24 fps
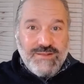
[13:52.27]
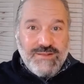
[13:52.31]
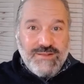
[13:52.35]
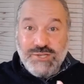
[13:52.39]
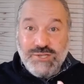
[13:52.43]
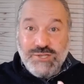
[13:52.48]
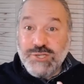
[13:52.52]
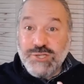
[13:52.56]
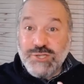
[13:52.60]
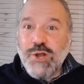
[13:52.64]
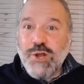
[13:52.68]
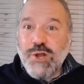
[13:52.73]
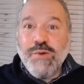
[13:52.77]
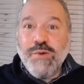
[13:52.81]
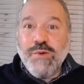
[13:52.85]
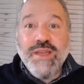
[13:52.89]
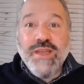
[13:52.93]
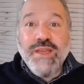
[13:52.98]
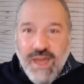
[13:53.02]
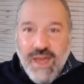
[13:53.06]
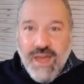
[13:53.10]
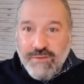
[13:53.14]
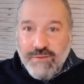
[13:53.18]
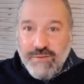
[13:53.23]

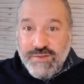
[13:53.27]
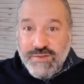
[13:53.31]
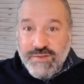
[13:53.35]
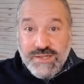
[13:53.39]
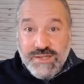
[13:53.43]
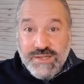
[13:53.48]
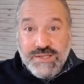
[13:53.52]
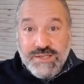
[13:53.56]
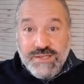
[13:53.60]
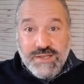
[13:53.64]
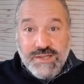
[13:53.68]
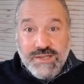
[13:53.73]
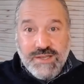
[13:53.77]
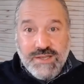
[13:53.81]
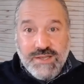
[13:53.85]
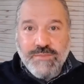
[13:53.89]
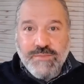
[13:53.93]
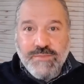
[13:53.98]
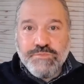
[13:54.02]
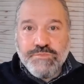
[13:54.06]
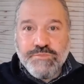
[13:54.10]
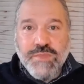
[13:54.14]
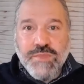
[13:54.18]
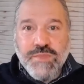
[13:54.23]
showing
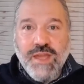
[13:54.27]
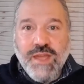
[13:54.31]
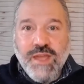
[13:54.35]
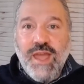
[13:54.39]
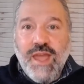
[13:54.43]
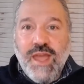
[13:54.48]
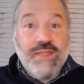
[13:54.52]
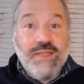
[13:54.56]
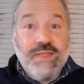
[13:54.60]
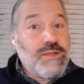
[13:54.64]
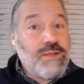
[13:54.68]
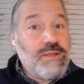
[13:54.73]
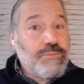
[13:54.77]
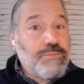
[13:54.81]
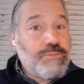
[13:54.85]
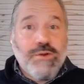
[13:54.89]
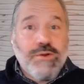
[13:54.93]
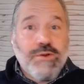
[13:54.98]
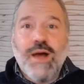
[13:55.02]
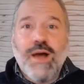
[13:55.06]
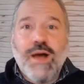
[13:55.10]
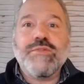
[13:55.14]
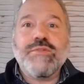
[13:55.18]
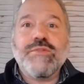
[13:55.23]
efficacy, and the
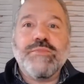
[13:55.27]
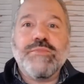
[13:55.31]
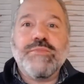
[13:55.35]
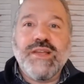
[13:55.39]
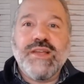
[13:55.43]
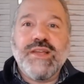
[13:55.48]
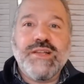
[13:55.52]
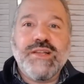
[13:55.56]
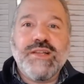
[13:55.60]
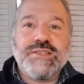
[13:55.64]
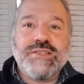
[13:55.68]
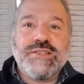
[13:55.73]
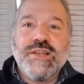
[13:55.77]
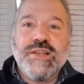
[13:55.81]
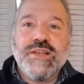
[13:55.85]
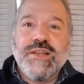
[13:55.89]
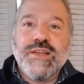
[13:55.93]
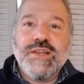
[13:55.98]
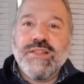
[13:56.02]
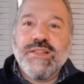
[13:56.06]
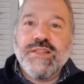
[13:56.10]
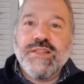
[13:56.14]
problem is,